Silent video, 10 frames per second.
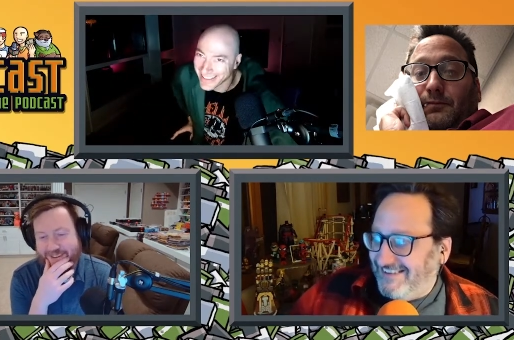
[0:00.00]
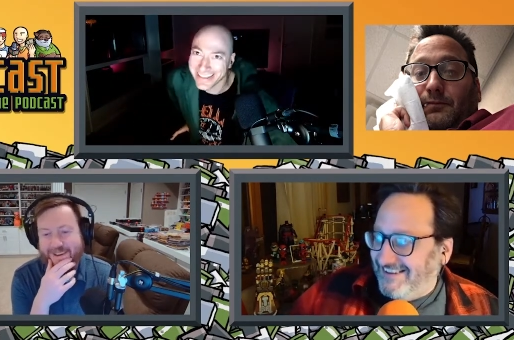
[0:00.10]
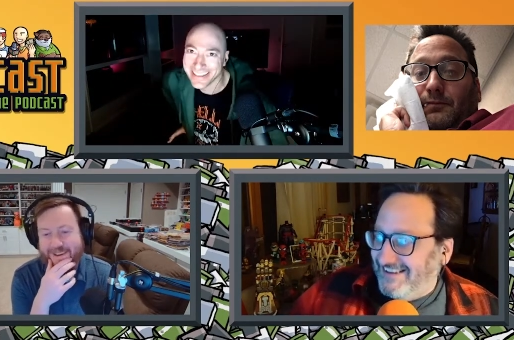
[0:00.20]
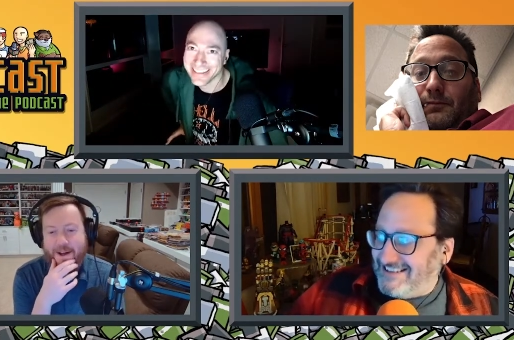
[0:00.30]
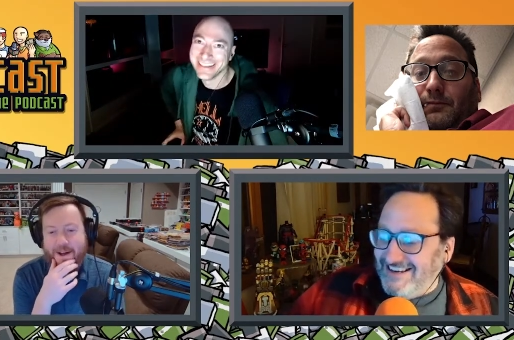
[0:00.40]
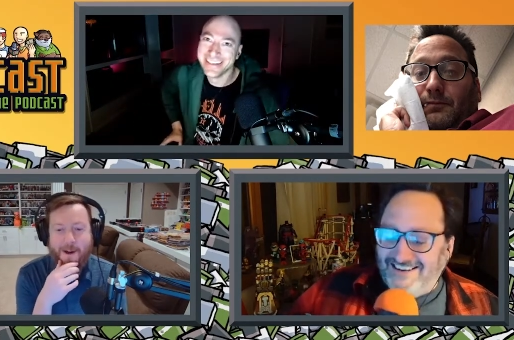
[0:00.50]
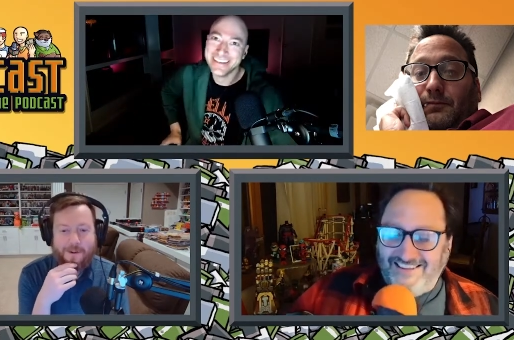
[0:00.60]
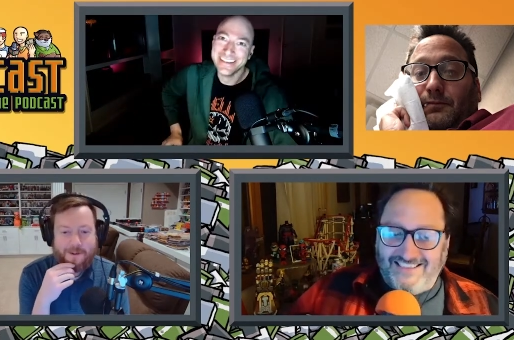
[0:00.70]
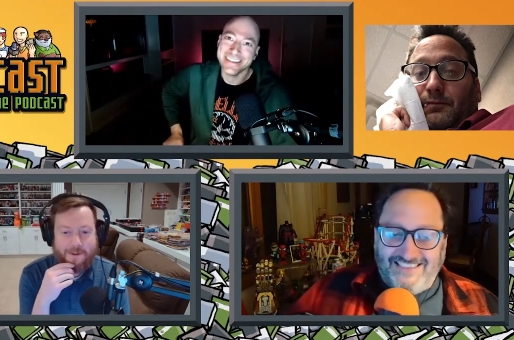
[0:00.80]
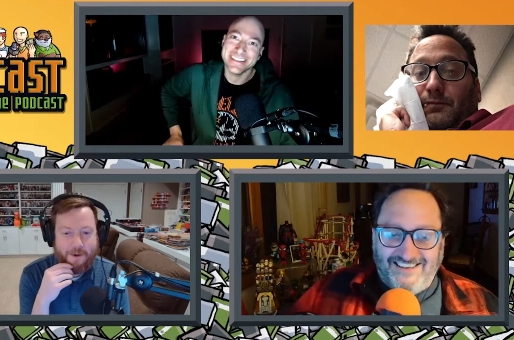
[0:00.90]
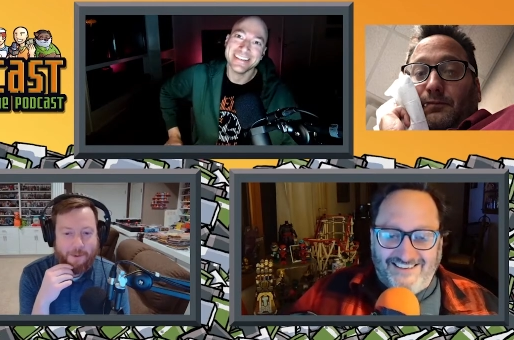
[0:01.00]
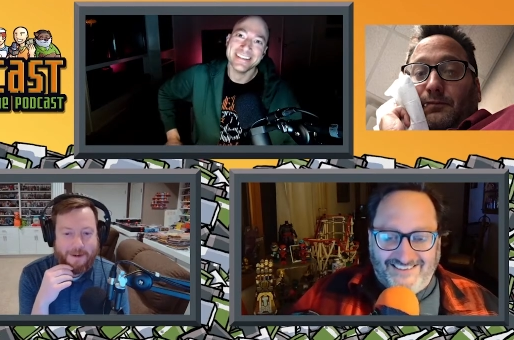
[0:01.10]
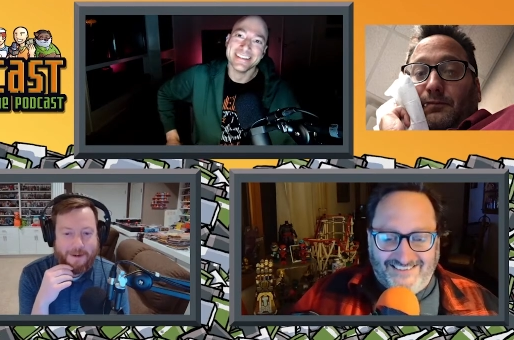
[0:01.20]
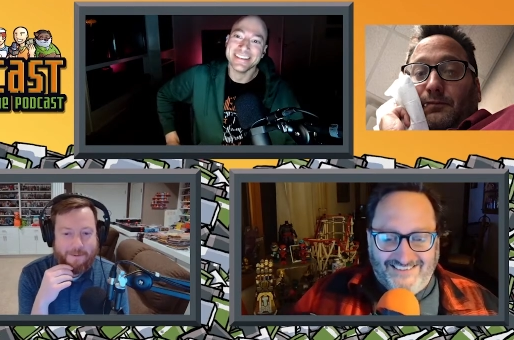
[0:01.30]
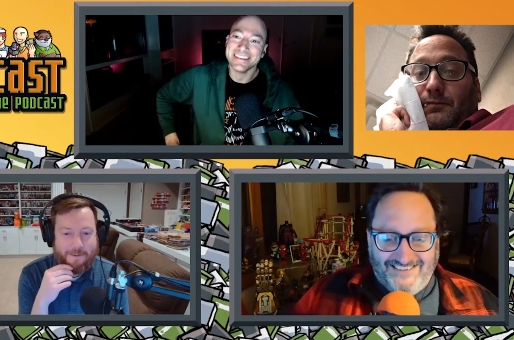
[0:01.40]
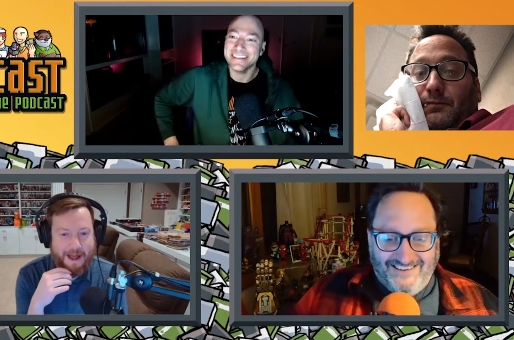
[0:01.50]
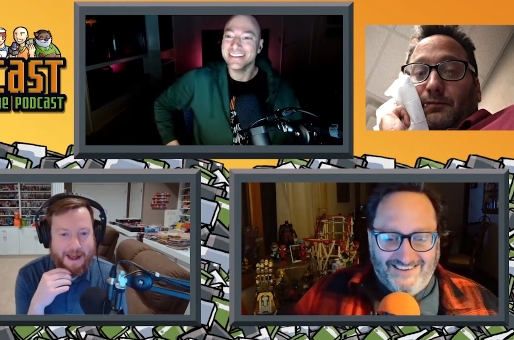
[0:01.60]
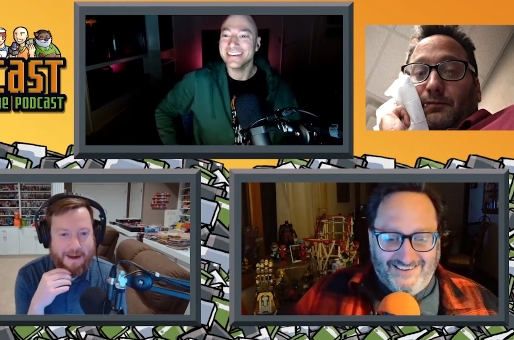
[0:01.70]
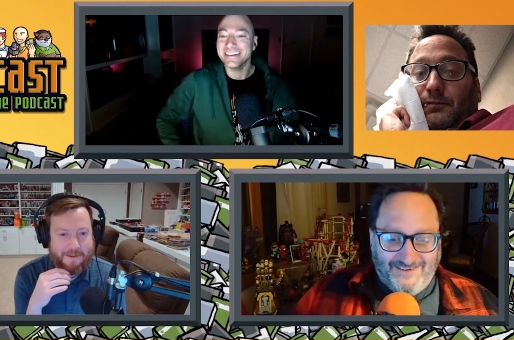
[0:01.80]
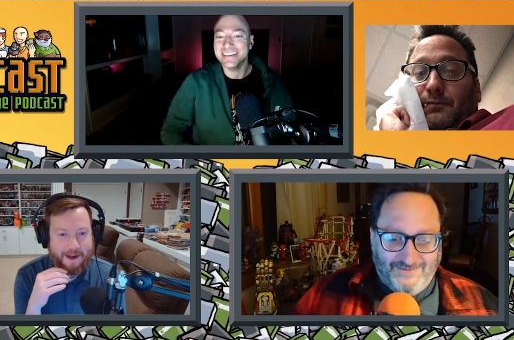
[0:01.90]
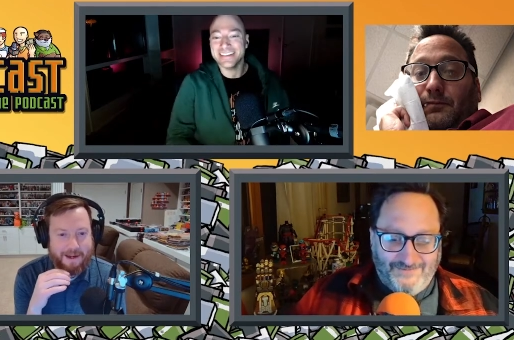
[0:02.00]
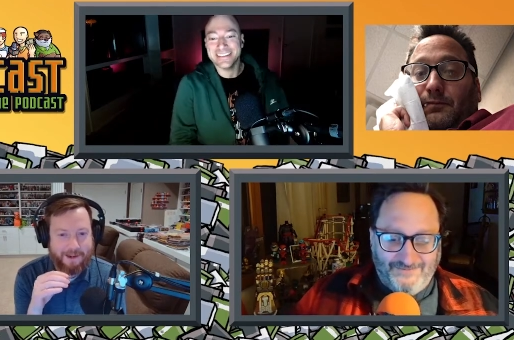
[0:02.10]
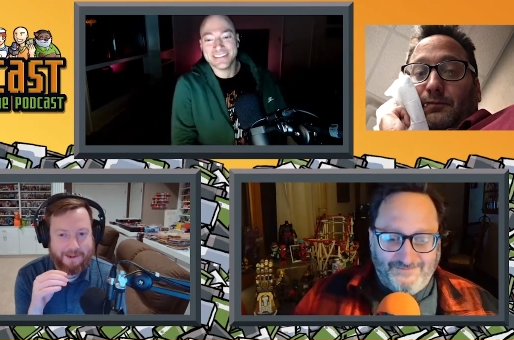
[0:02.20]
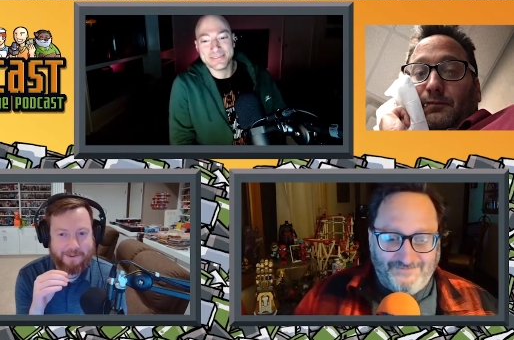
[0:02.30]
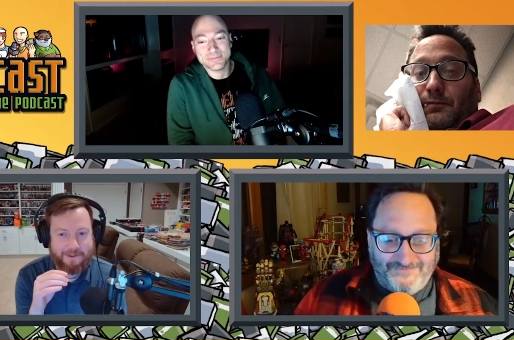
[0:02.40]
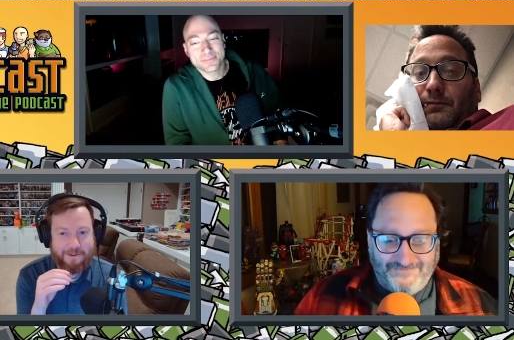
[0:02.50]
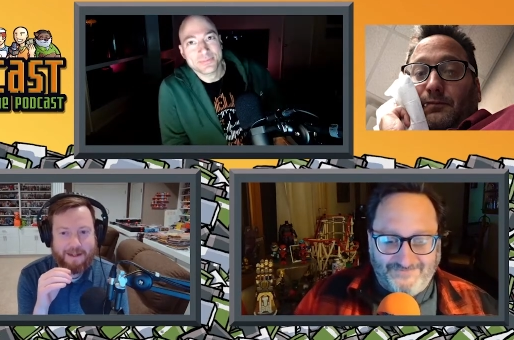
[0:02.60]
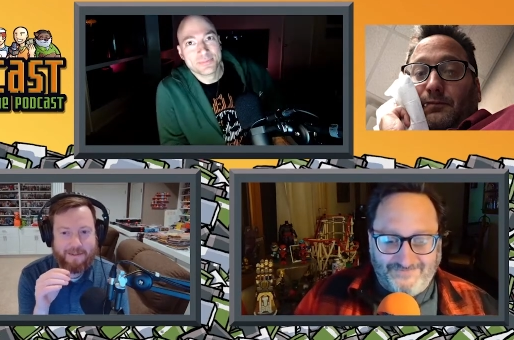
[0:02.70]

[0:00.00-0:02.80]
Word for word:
Speaker 1: It's well, first like of all, the, we, we, don't have yeah. diners. That's the